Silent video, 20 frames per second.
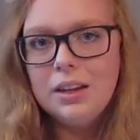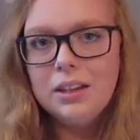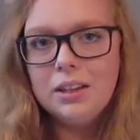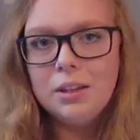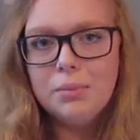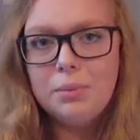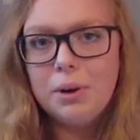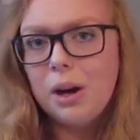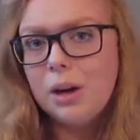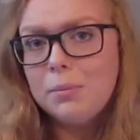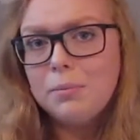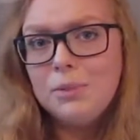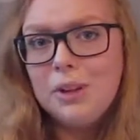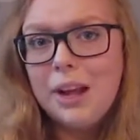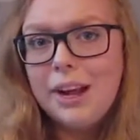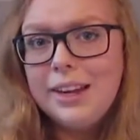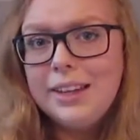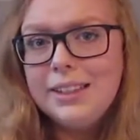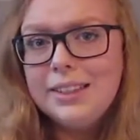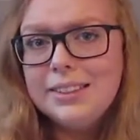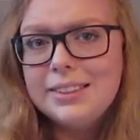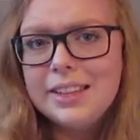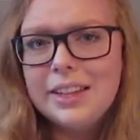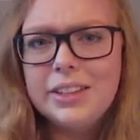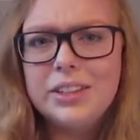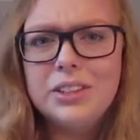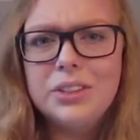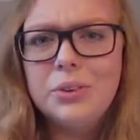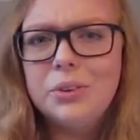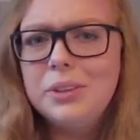The bottom line is that
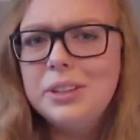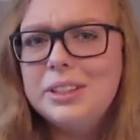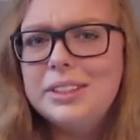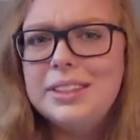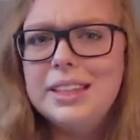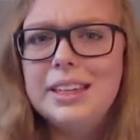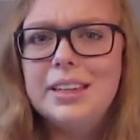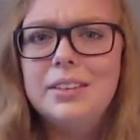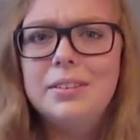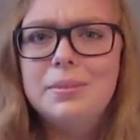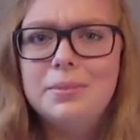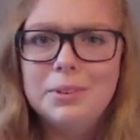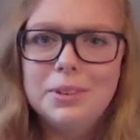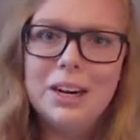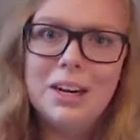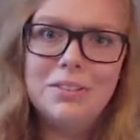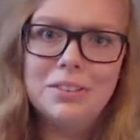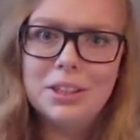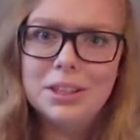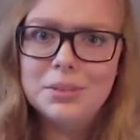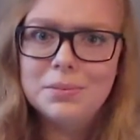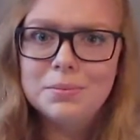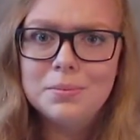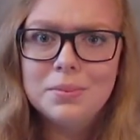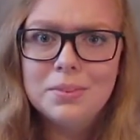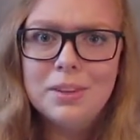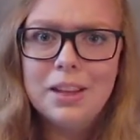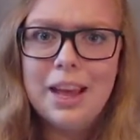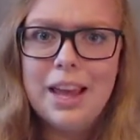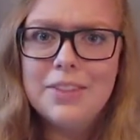school is there forever,
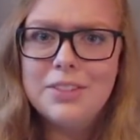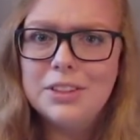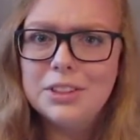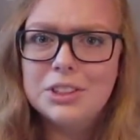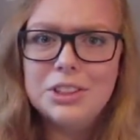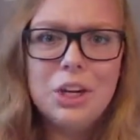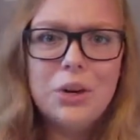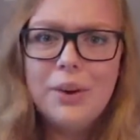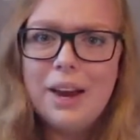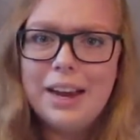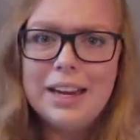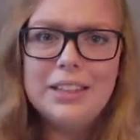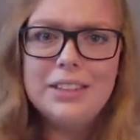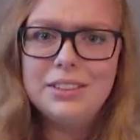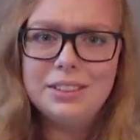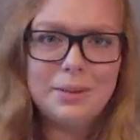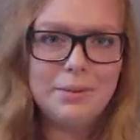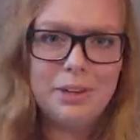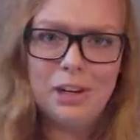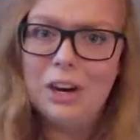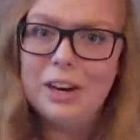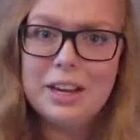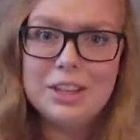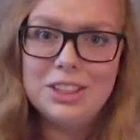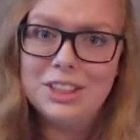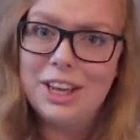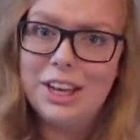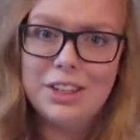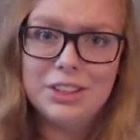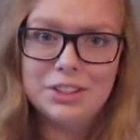and there's no age limit on
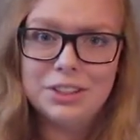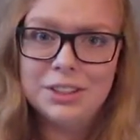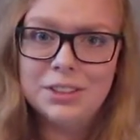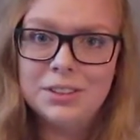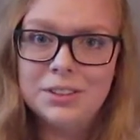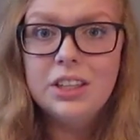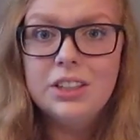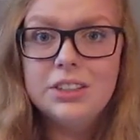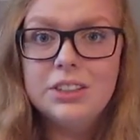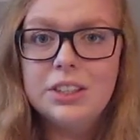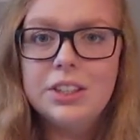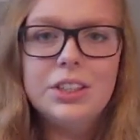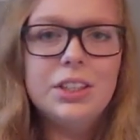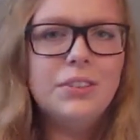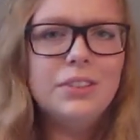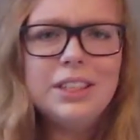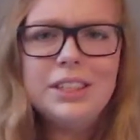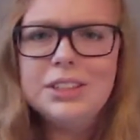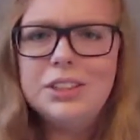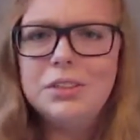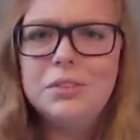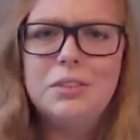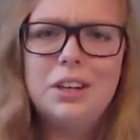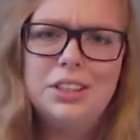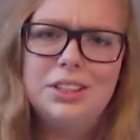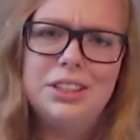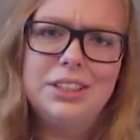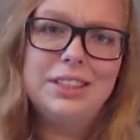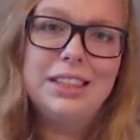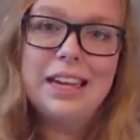education, so you don't need to
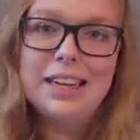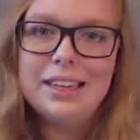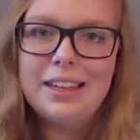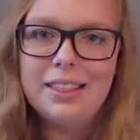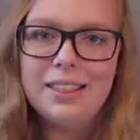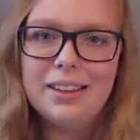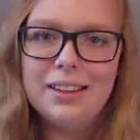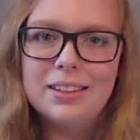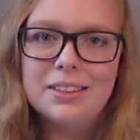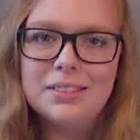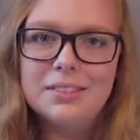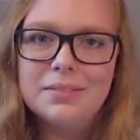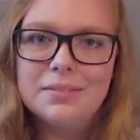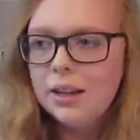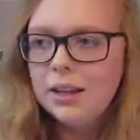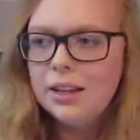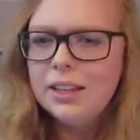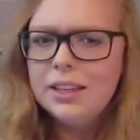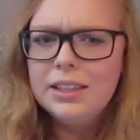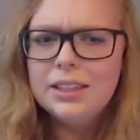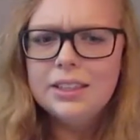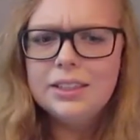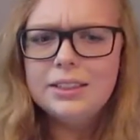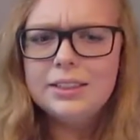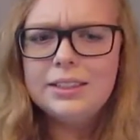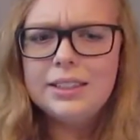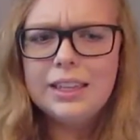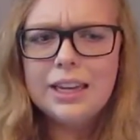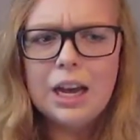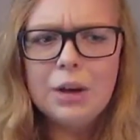rush into anything.
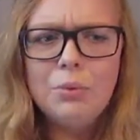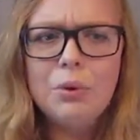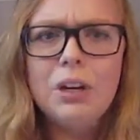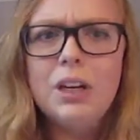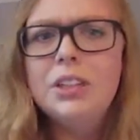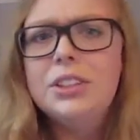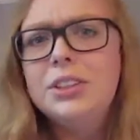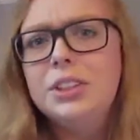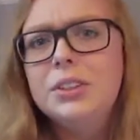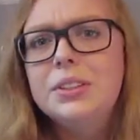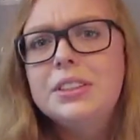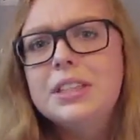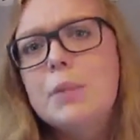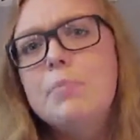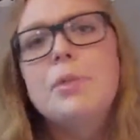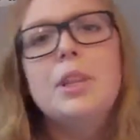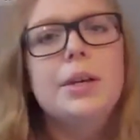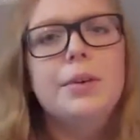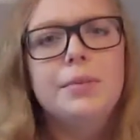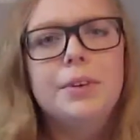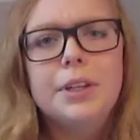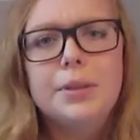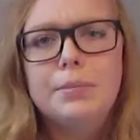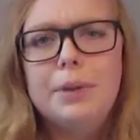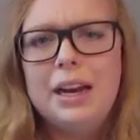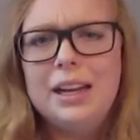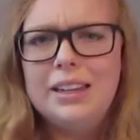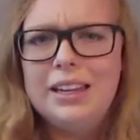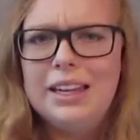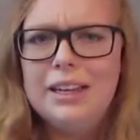See, I want to do something with
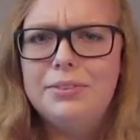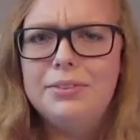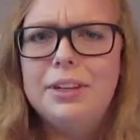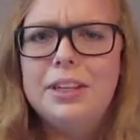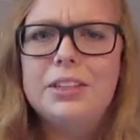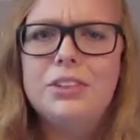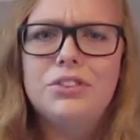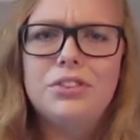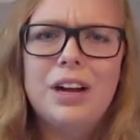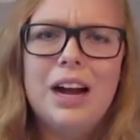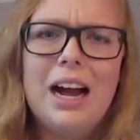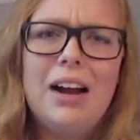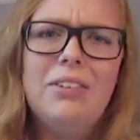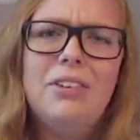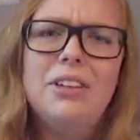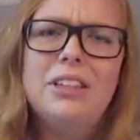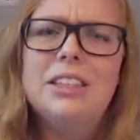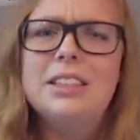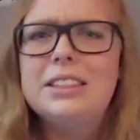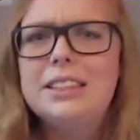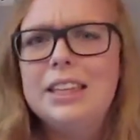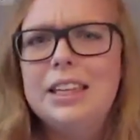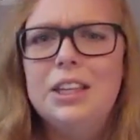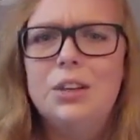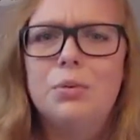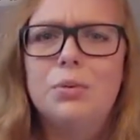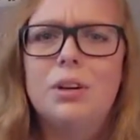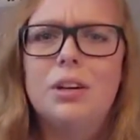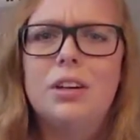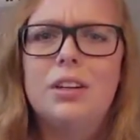my life, like travel and see the
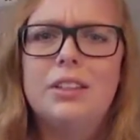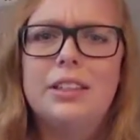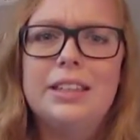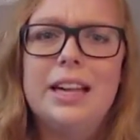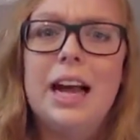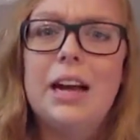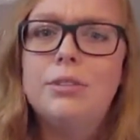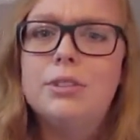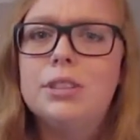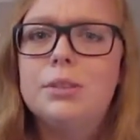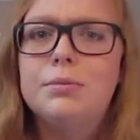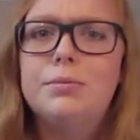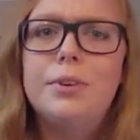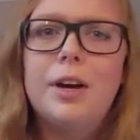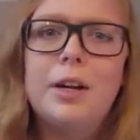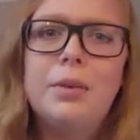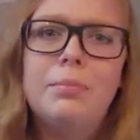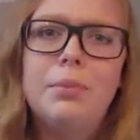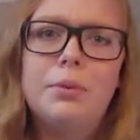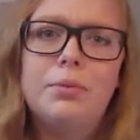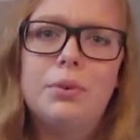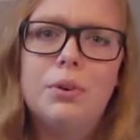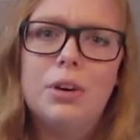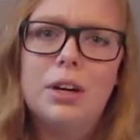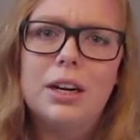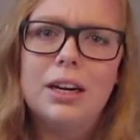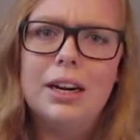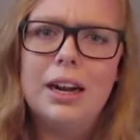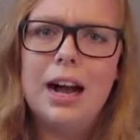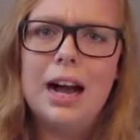world and have some fun
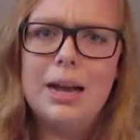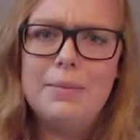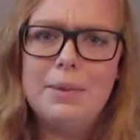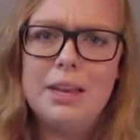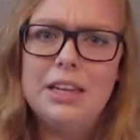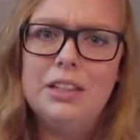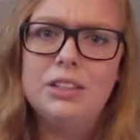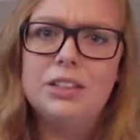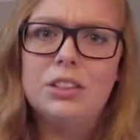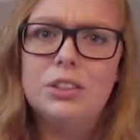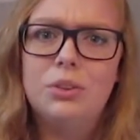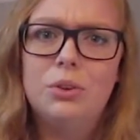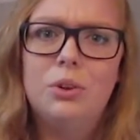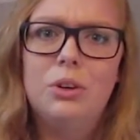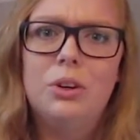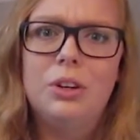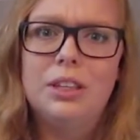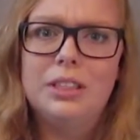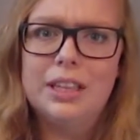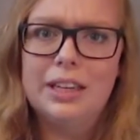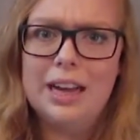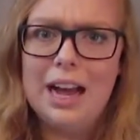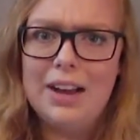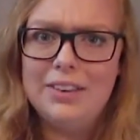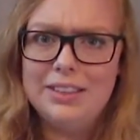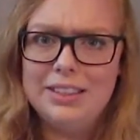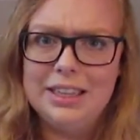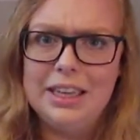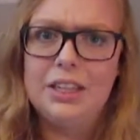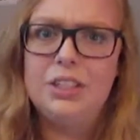before I'm in school and then
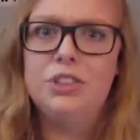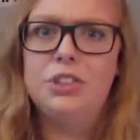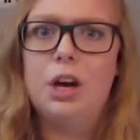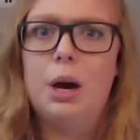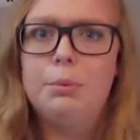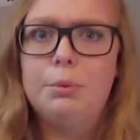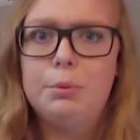having to get a job